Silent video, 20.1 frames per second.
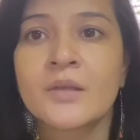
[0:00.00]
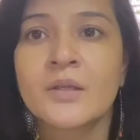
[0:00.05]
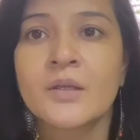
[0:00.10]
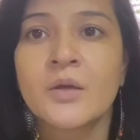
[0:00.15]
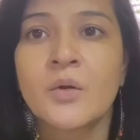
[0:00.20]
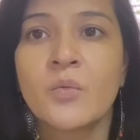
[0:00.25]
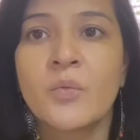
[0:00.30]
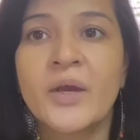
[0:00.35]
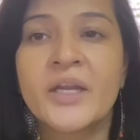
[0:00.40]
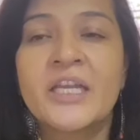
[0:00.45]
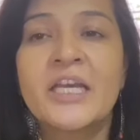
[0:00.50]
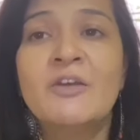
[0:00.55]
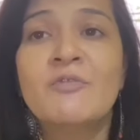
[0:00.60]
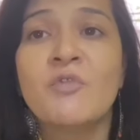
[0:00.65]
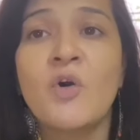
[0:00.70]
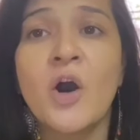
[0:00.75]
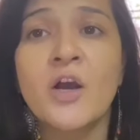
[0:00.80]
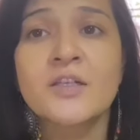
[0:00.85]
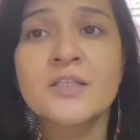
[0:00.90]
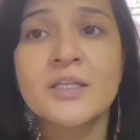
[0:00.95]
When he
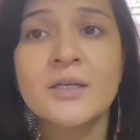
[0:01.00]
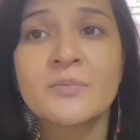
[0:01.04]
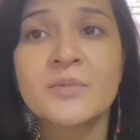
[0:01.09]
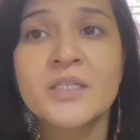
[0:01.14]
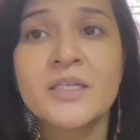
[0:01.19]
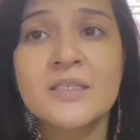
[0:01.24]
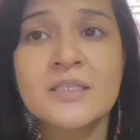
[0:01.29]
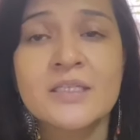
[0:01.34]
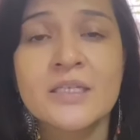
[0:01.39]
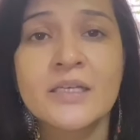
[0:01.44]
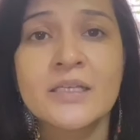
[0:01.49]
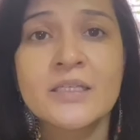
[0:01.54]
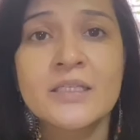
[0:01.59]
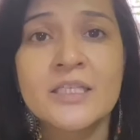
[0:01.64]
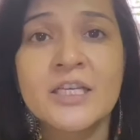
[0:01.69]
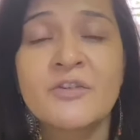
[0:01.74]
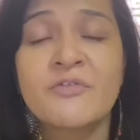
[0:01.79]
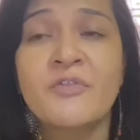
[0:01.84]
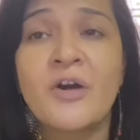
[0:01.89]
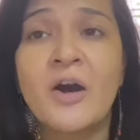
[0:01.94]
walked some
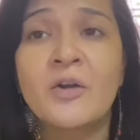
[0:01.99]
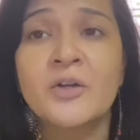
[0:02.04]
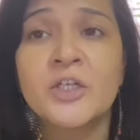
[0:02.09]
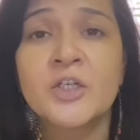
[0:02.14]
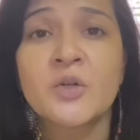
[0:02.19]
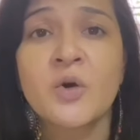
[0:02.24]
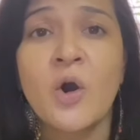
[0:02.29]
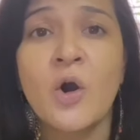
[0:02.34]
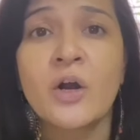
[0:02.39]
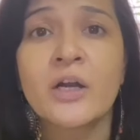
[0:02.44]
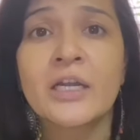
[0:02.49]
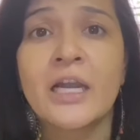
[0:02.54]
distance, he found a dog